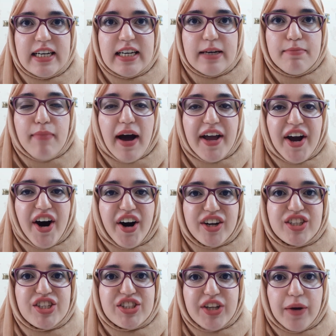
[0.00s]
My heart
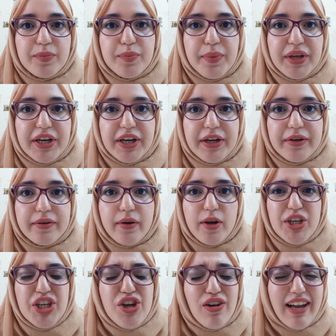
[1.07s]
stopped beating.
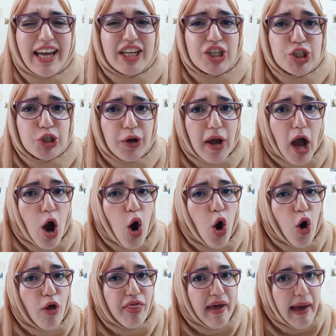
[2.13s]
You like Suga?
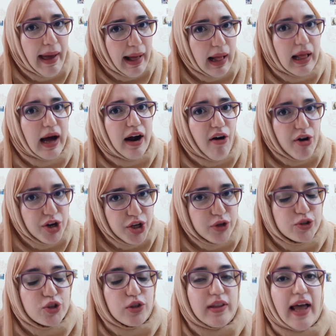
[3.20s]
Who the hell are you
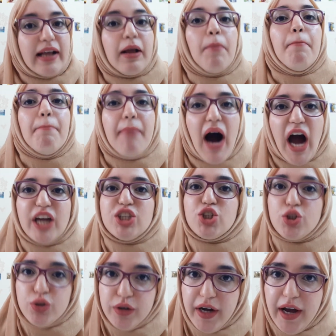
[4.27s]
to like my
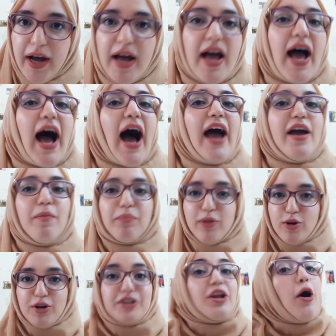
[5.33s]
Suga? I
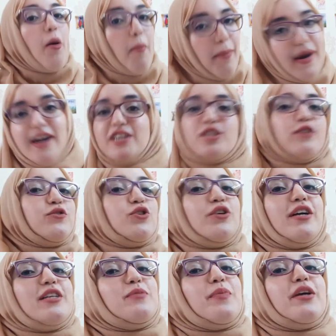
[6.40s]
uploaded a bunch of
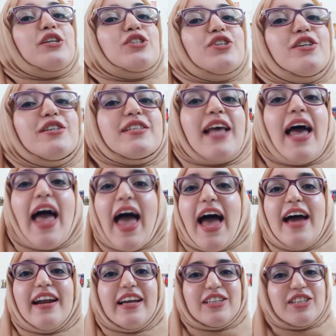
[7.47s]
Suga's pictures
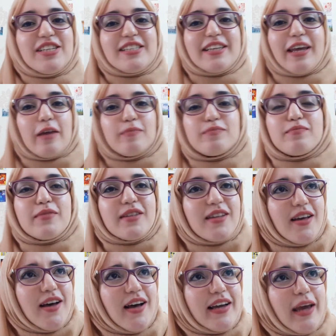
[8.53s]
and I just kept
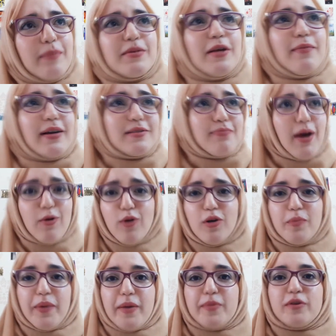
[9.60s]
kept him as my
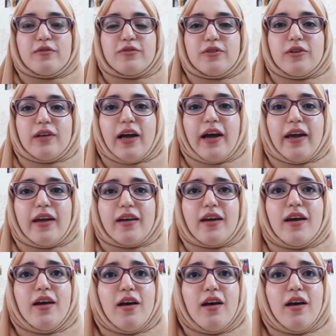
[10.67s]
wallpaper for like